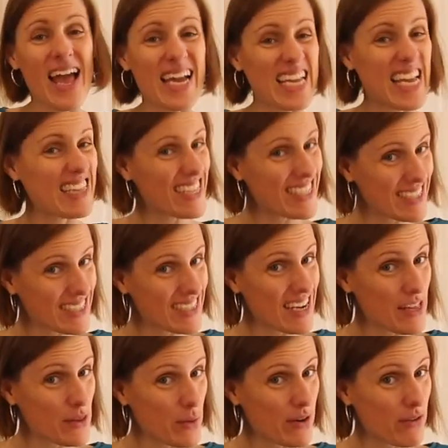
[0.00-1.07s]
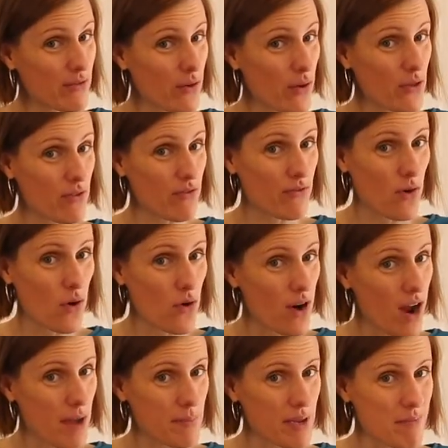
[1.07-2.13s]
Again, this is another one for the
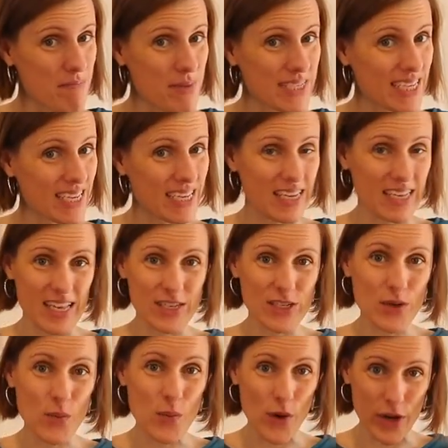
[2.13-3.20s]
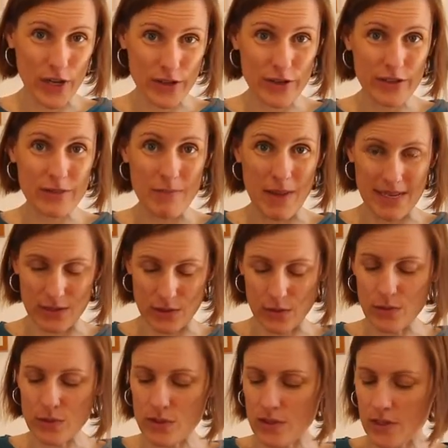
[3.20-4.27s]
forearm in particular to work those
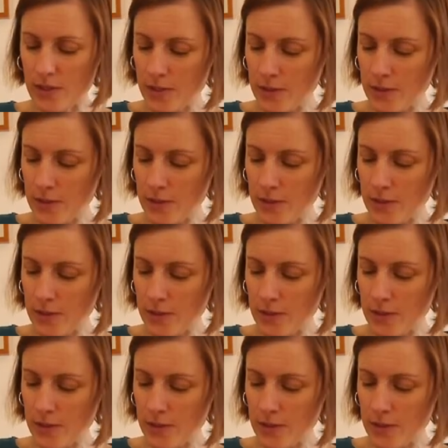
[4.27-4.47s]
muscles.